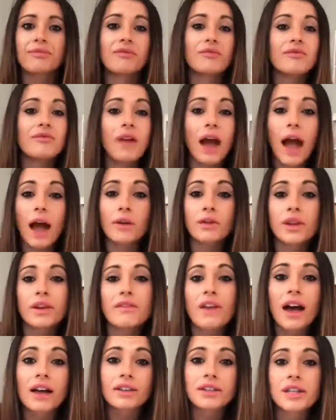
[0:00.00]
how they
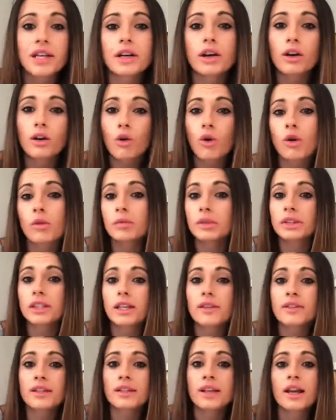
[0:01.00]
validate our core
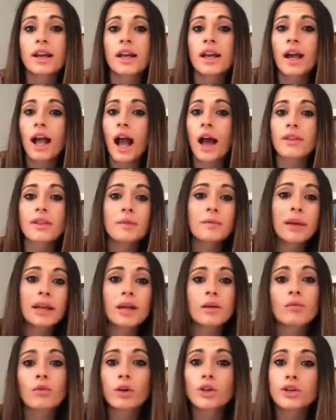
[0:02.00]
beliefs, how they make it
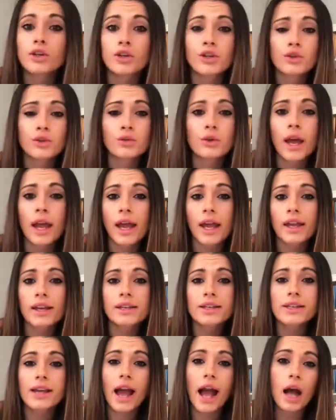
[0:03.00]
more true, and
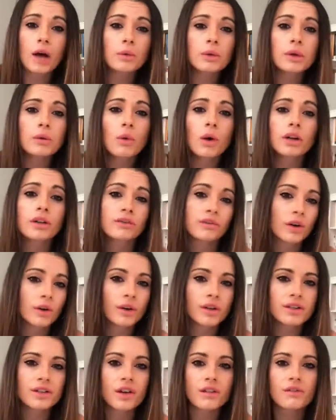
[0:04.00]
how we want to
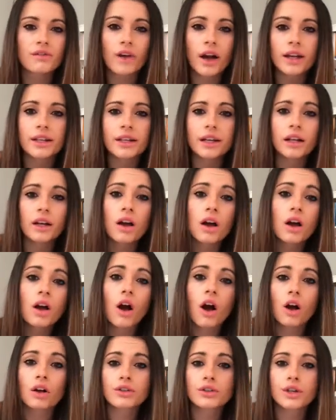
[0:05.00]
focus on finding
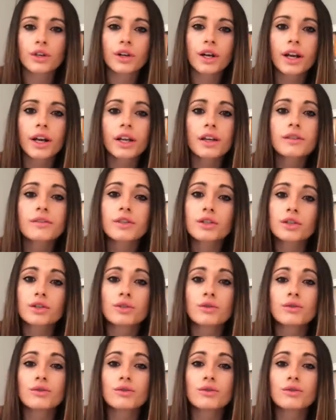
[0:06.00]
alternatives to